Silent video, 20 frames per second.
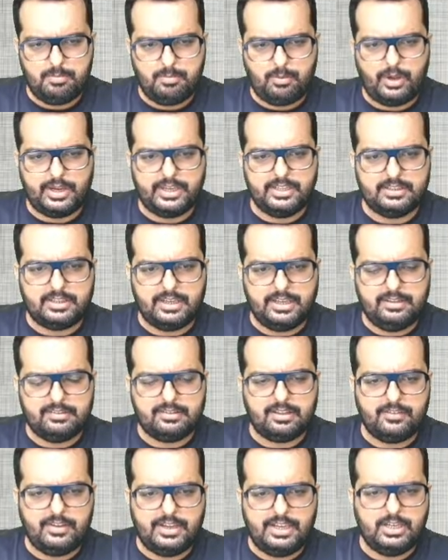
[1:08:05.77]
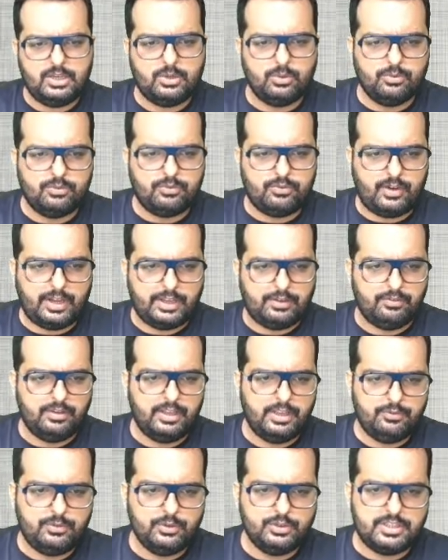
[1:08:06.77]
0.37 into 5.
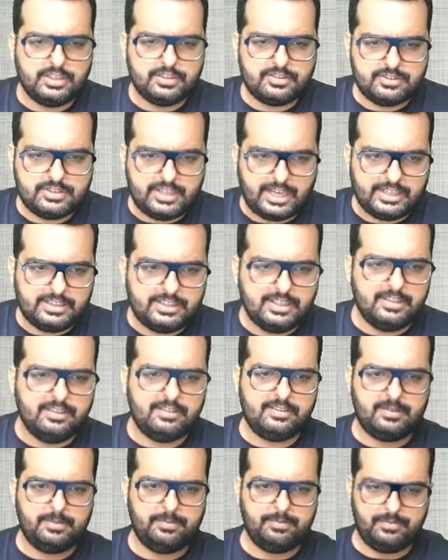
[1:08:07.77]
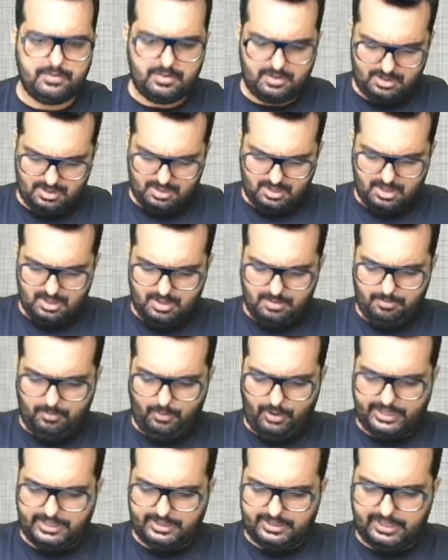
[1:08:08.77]
If you just check this,
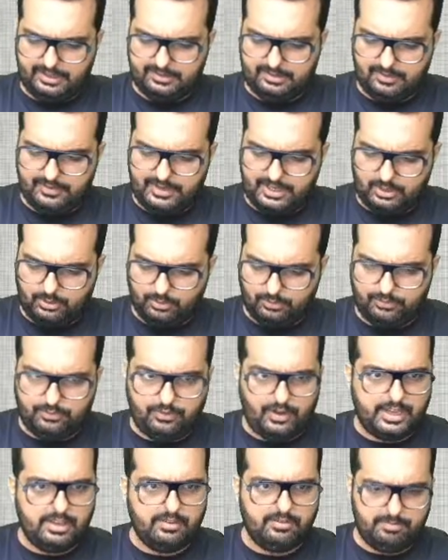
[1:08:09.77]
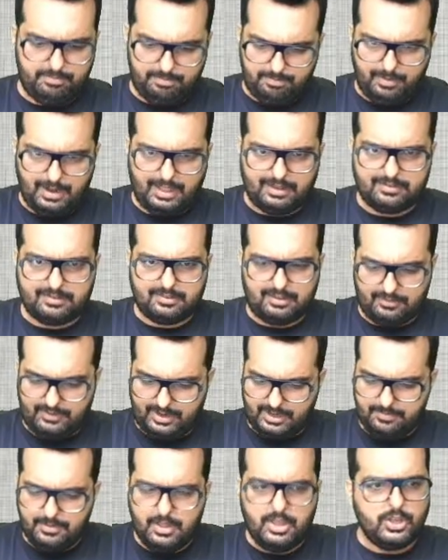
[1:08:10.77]
0.37 into 5 plus
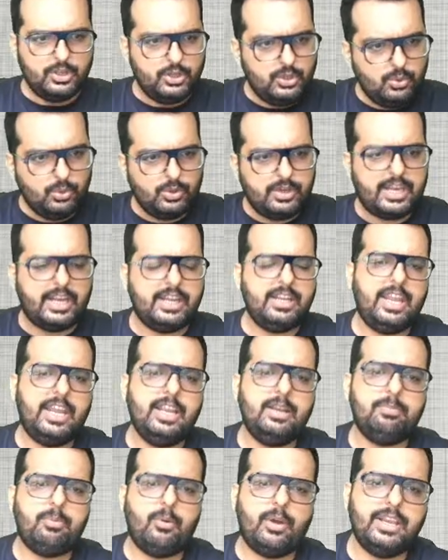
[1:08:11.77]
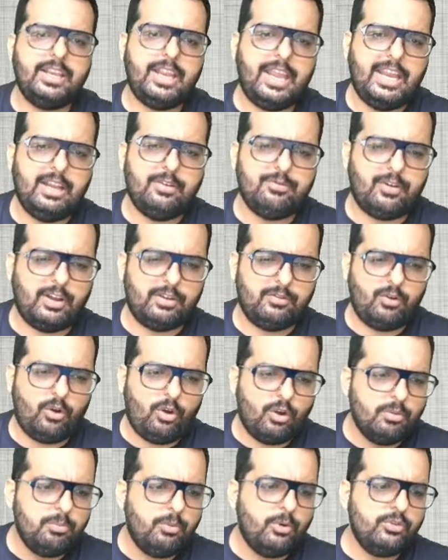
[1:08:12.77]
7, you get 8.85.
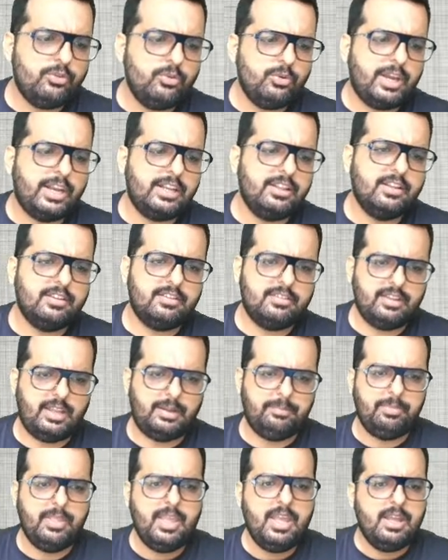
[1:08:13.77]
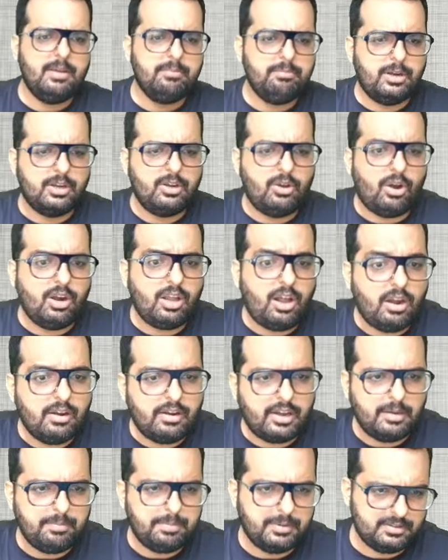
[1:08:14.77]
Almost you get the same, but not
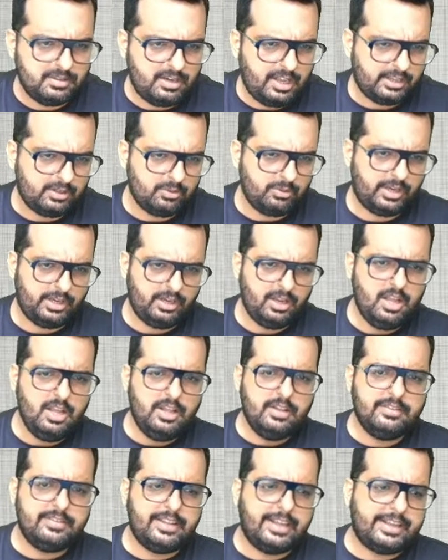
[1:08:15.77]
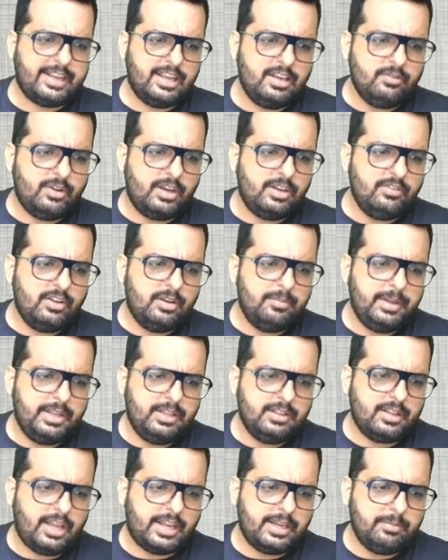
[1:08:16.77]
100% accurate. Second one will be
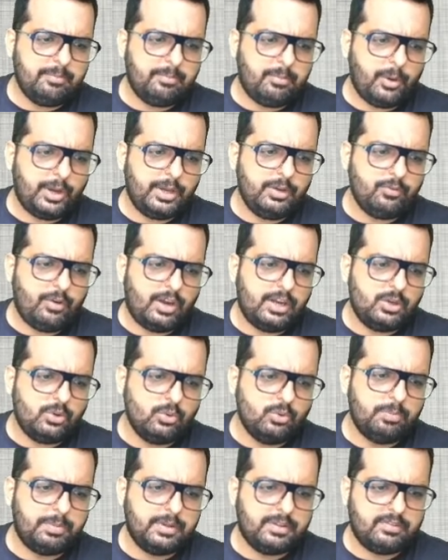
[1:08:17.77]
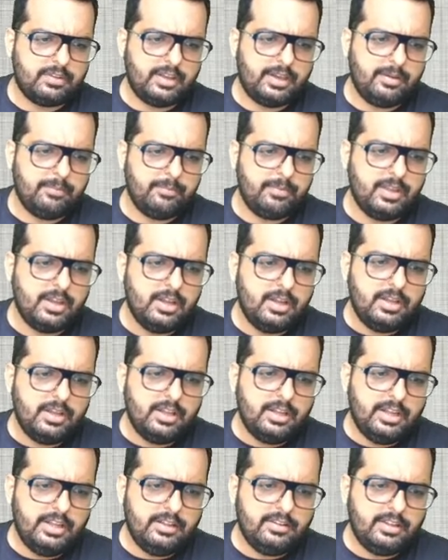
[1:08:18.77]
9.12%
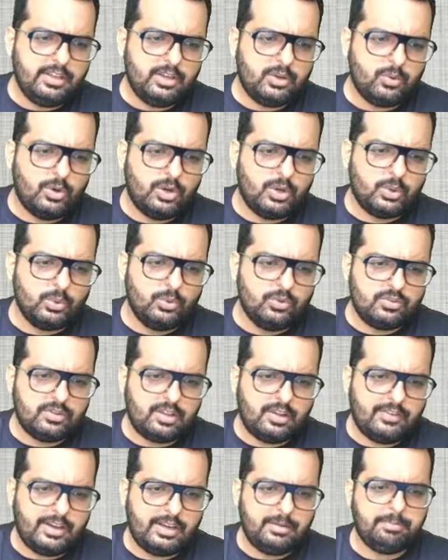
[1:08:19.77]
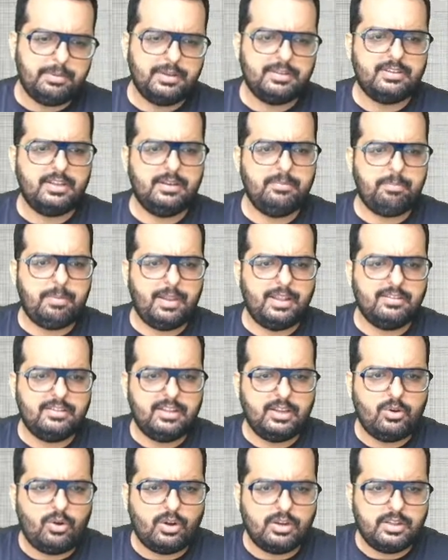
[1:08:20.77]
is equal to 7% plus
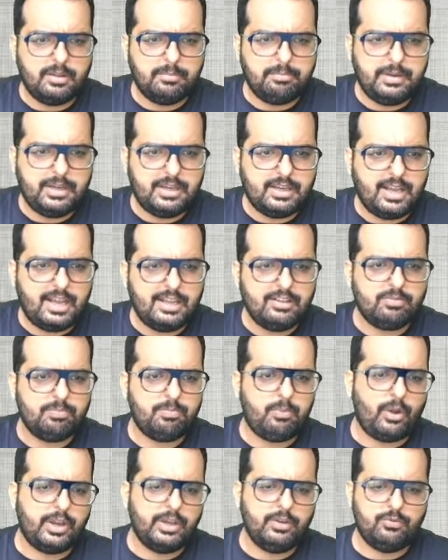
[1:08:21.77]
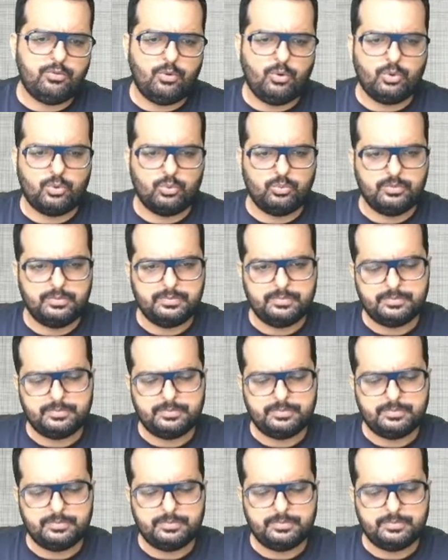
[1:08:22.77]
they got the beta as 0.42